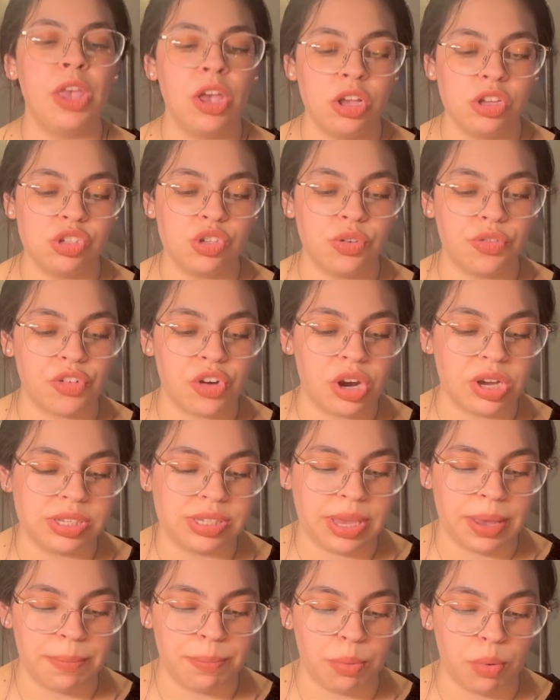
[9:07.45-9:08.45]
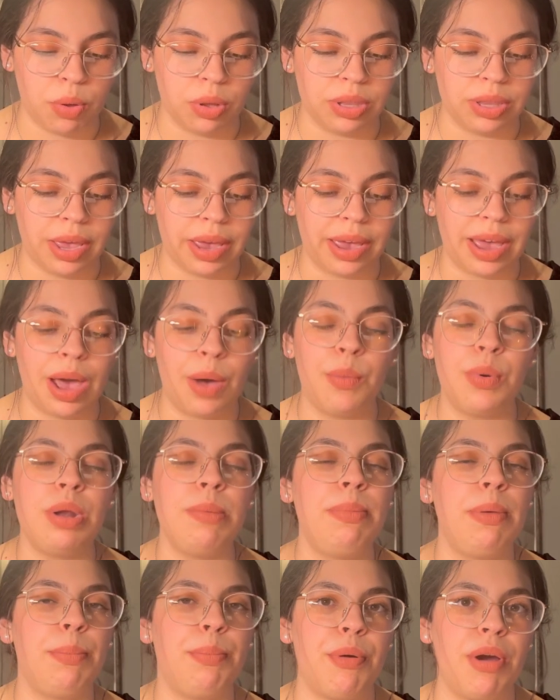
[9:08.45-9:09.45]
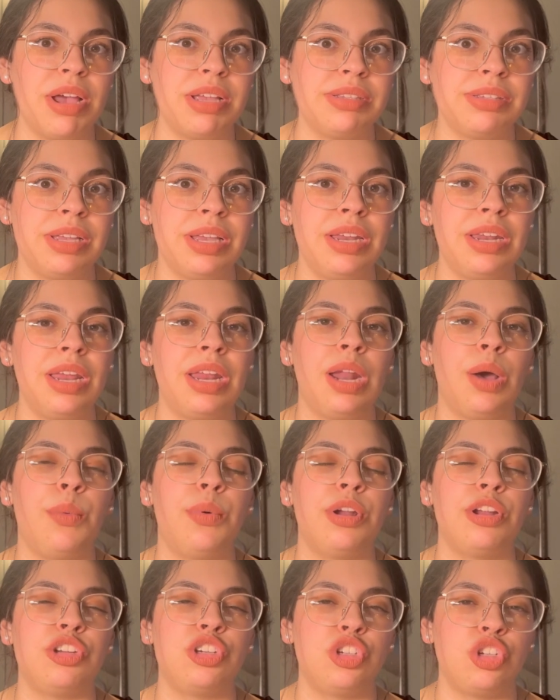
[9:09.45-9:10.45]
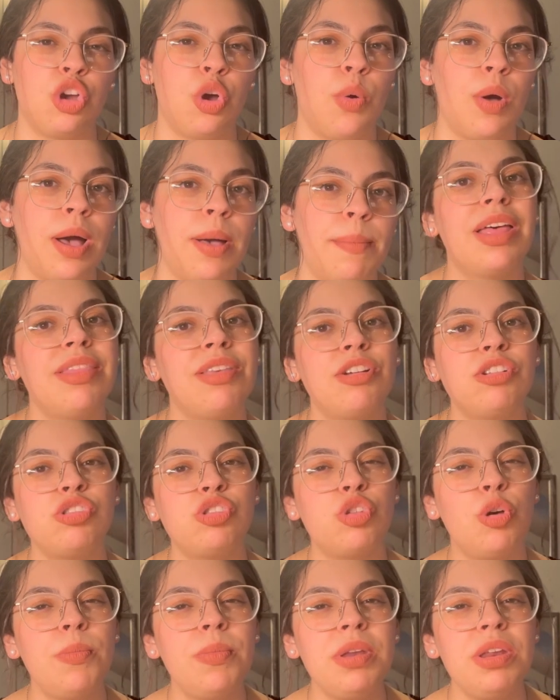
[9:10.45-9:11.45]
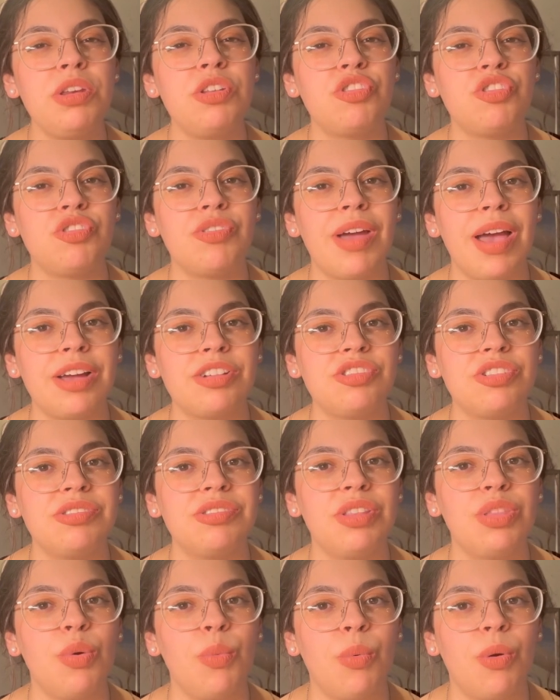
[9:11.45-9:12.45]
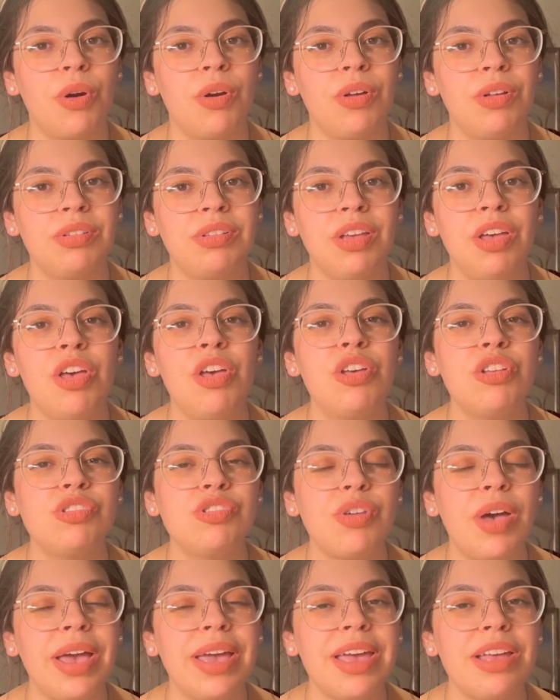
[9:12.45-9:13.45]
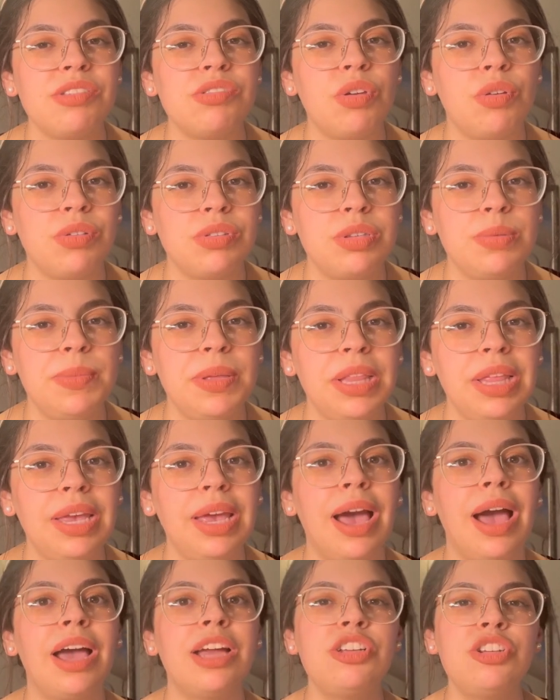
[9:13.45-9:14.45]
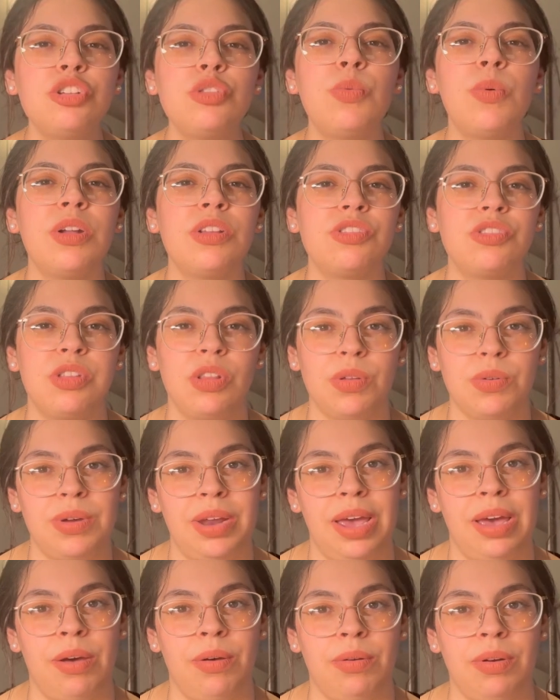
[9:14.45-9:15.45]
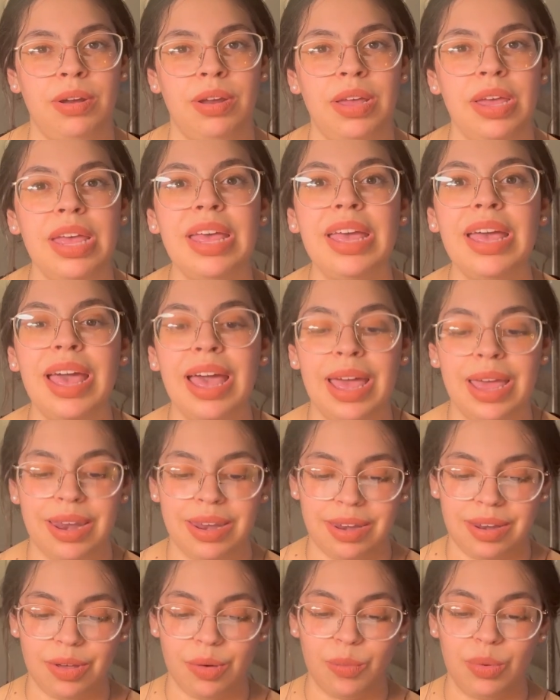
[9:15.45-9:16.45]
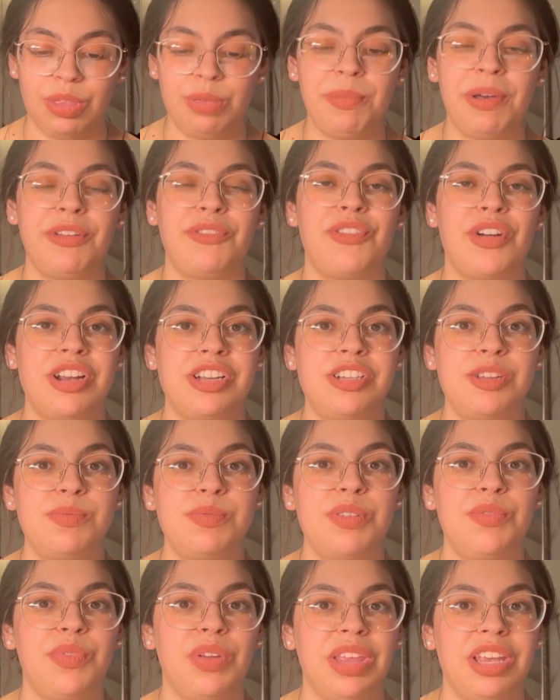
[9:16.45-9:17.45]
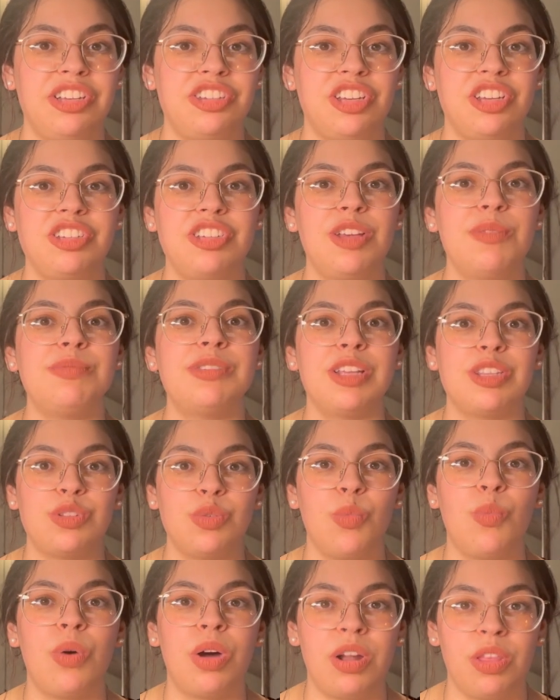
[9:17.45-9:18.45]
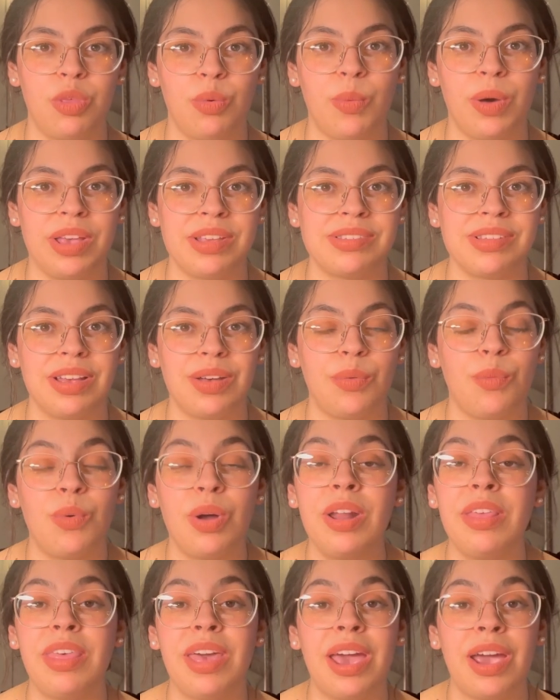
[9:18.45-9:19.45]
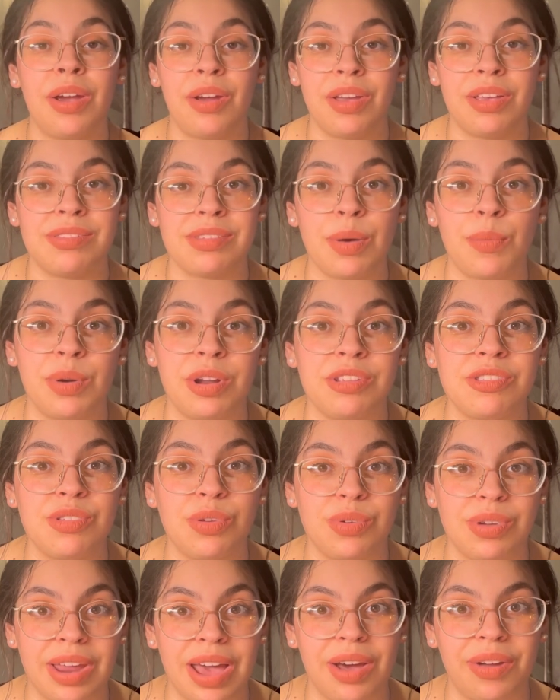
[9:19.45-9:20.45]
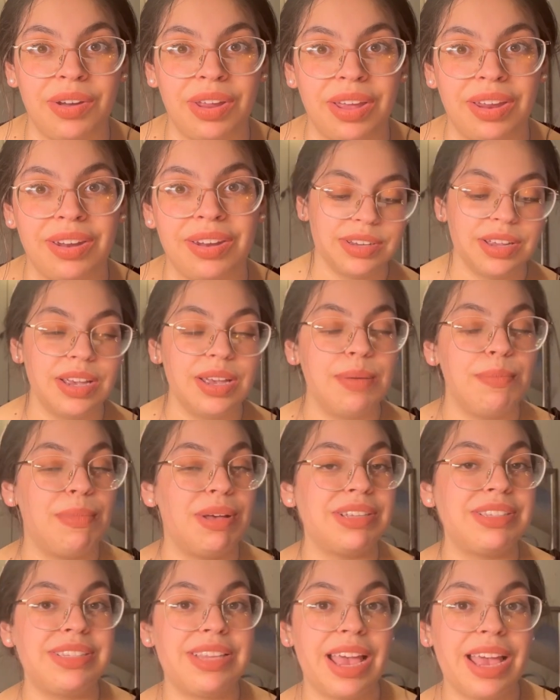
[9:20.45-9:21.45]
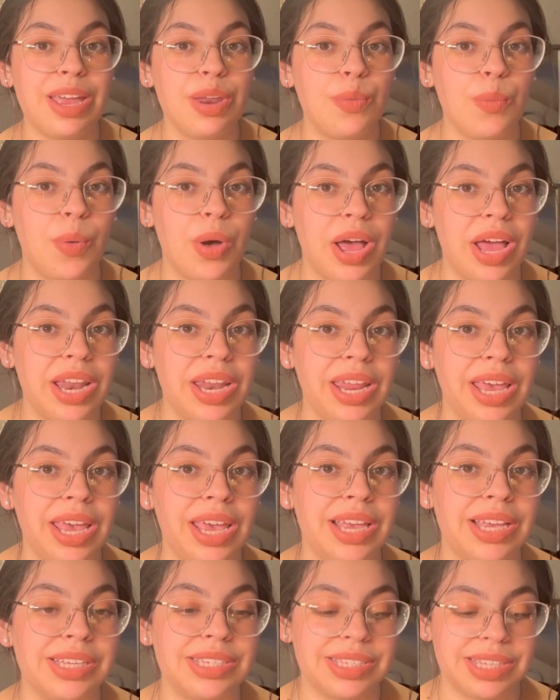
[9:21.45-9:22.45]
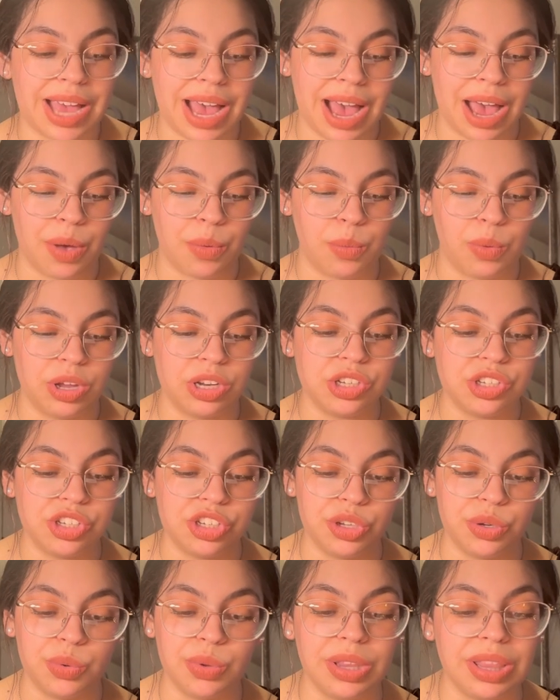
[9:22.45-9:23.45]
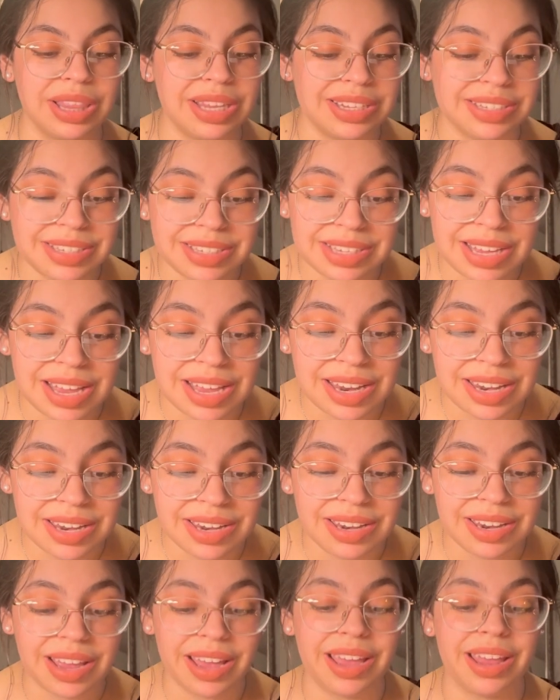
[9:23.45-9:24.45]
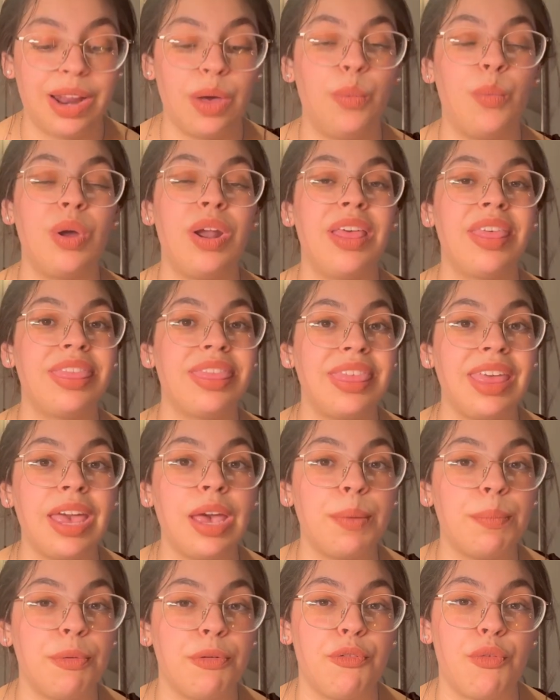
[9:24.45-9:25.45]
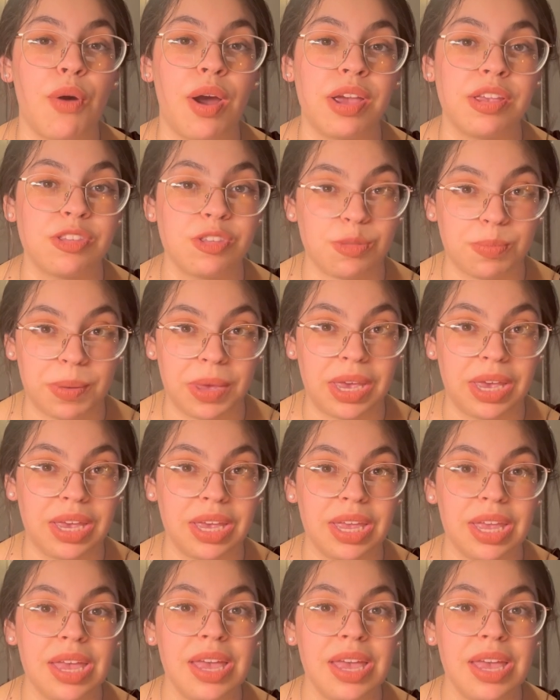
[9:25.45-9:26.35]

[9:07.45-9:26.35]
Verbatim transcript: So for example, like I want to be present and I want to show up. There's so many distractions in the world. So I guess ultimately I just want to slow down. And with my friendships and relationships, that's one of the ways, one of the areas I want to slow down in. My second one is I want to listen and I want to think before I speak.